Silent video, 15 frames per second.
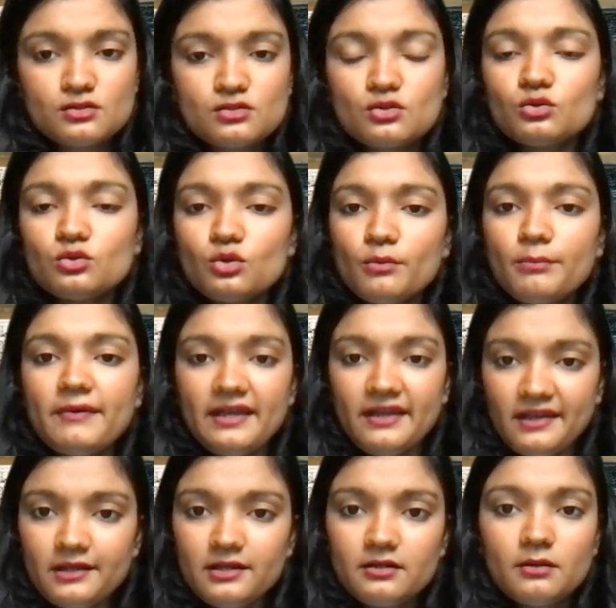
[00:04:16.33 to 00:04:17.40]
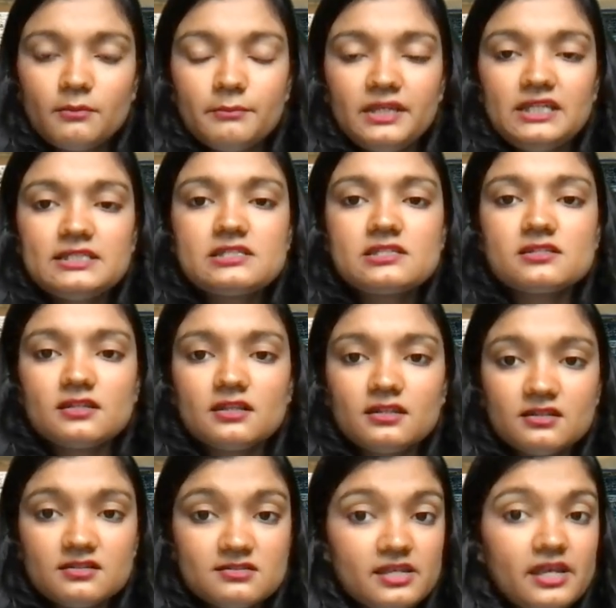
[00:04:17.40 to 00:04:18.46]
So do pehar means
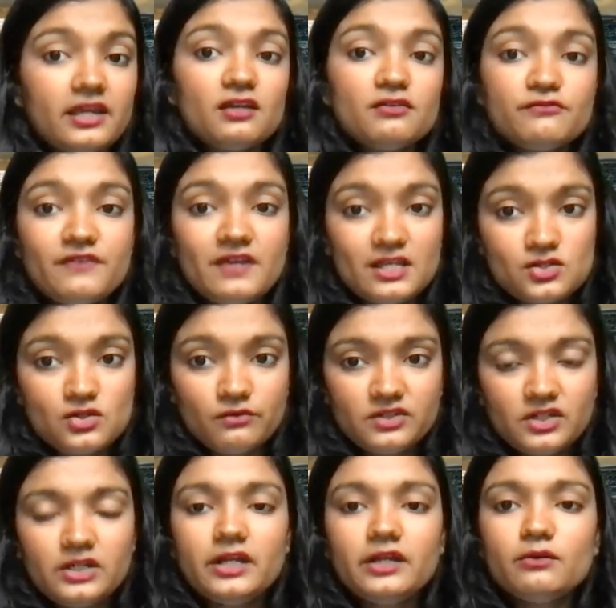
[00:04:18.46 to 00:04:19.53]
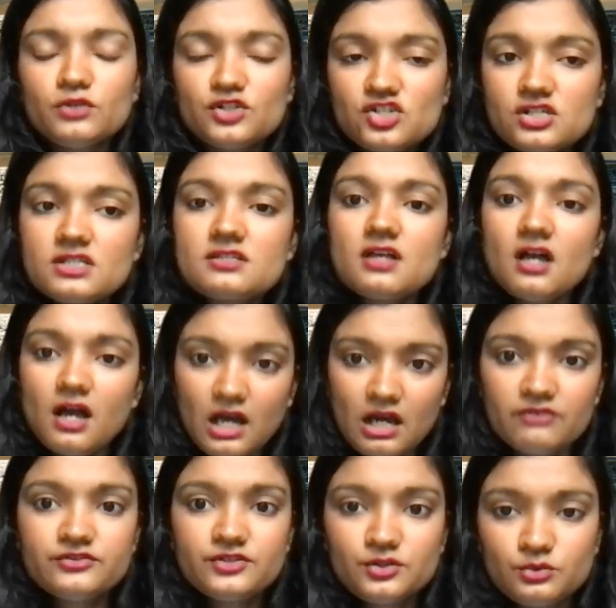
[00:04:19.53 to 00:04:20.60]
the second phase of the day, which is
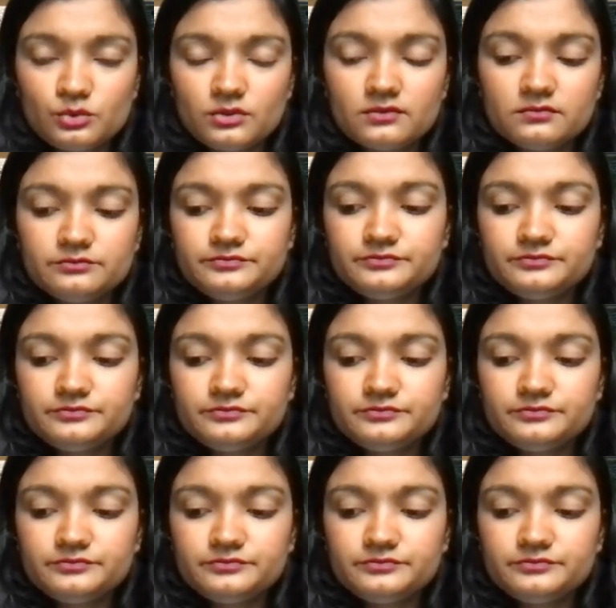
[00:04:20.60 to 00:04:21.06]
afternoon.